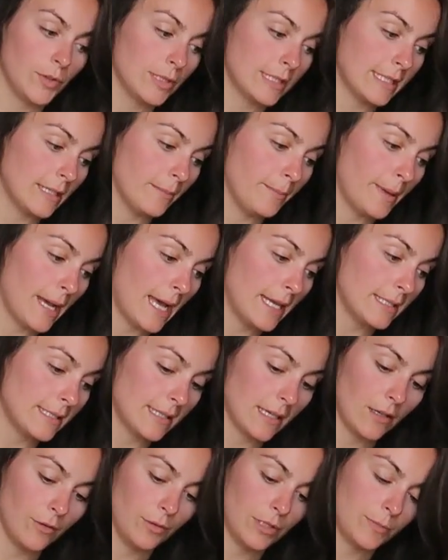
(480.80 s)
used in the
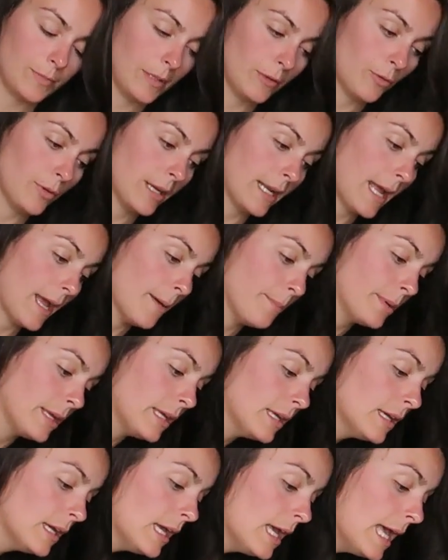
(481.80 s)
past and always been quite
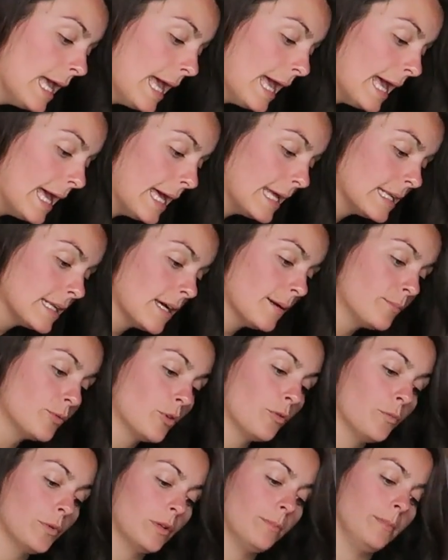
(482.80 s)
happy. And I
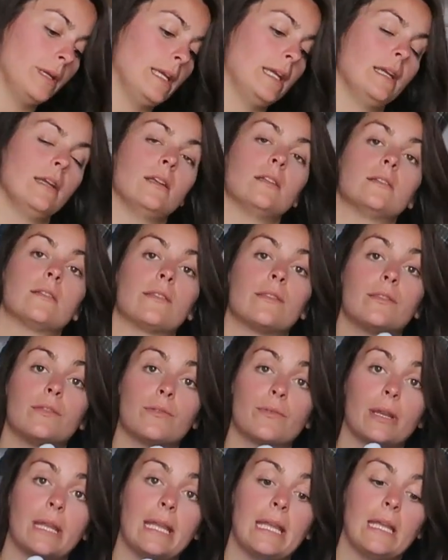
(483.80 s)
brought with me
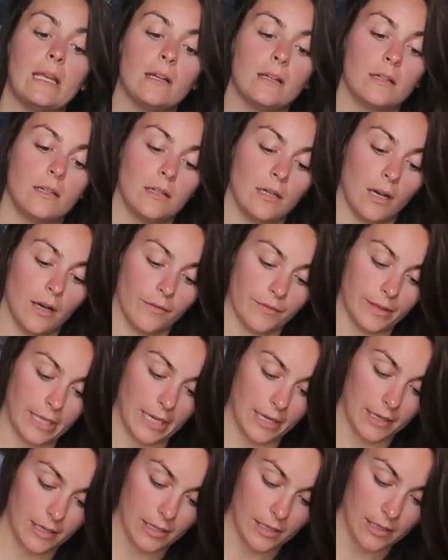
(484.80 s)
3 of
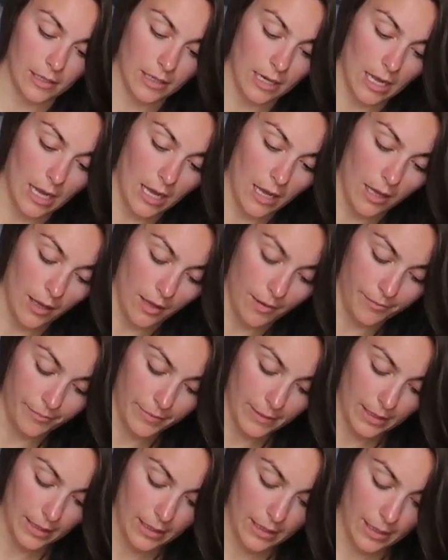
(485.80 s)
their
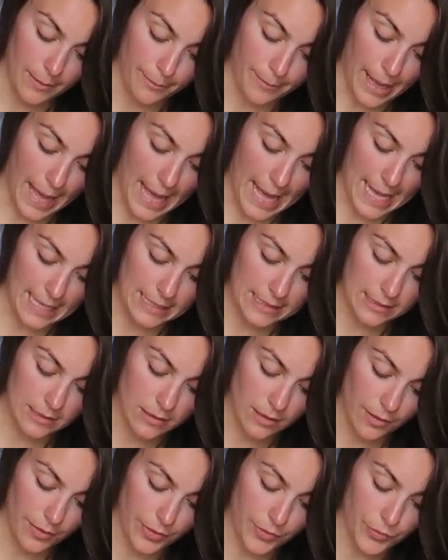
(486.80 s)

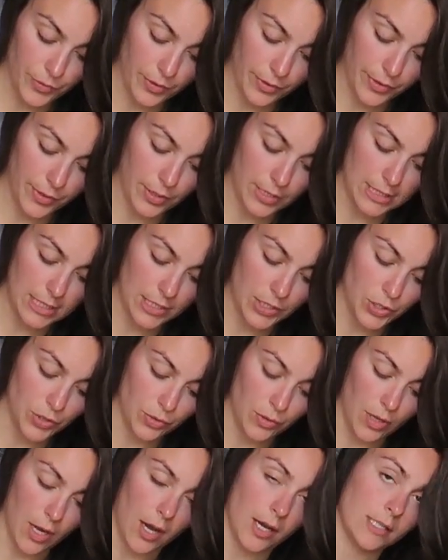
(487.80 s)
bags,
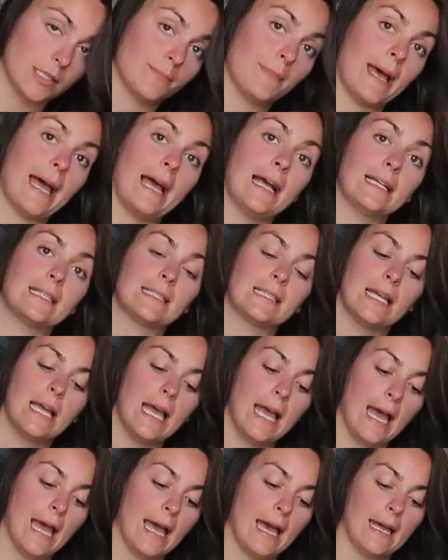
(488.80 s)
32 Oz bags.
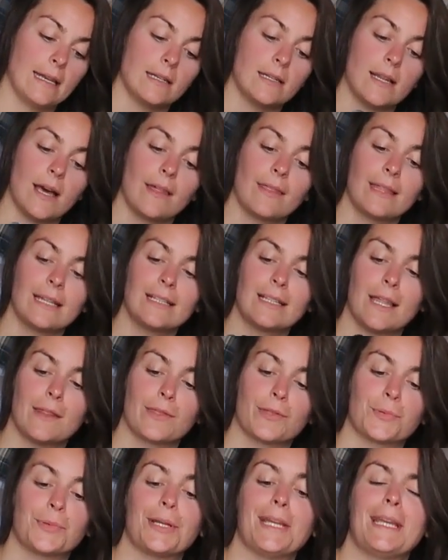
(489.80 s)
And I think
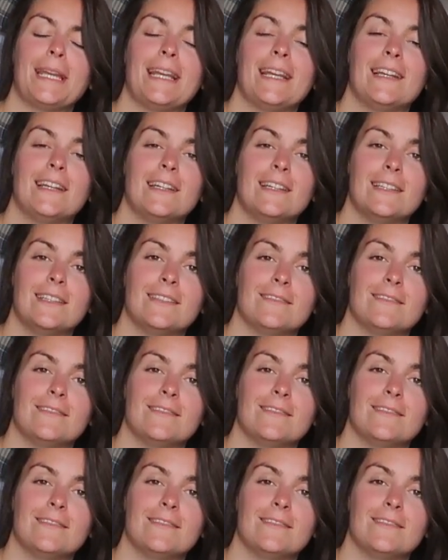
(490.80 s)
that 3,